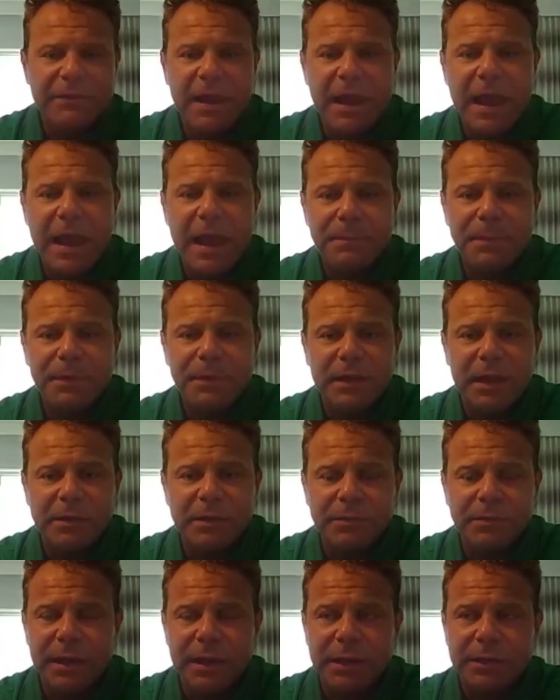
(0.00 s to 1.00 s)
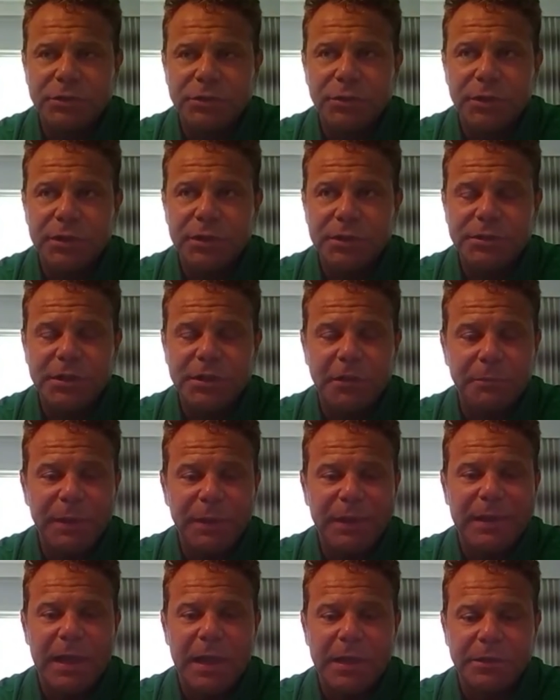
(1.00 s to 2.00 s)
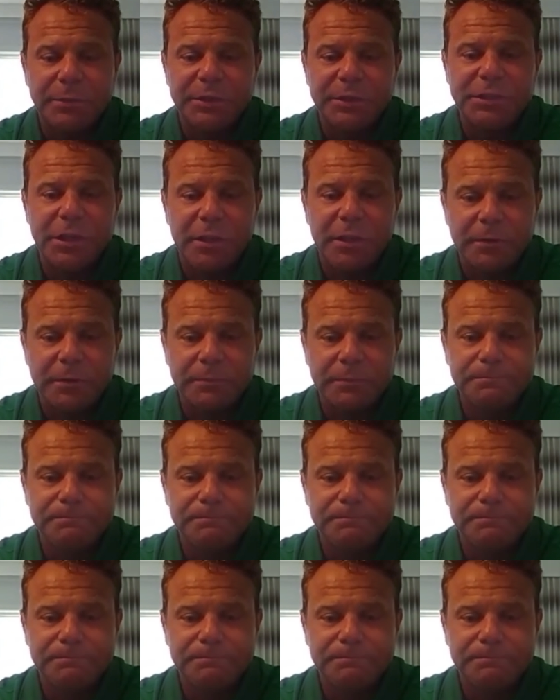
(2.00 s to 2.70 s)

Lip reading: have a happy Labor Day. Enjoy yourself. Be kind to each other.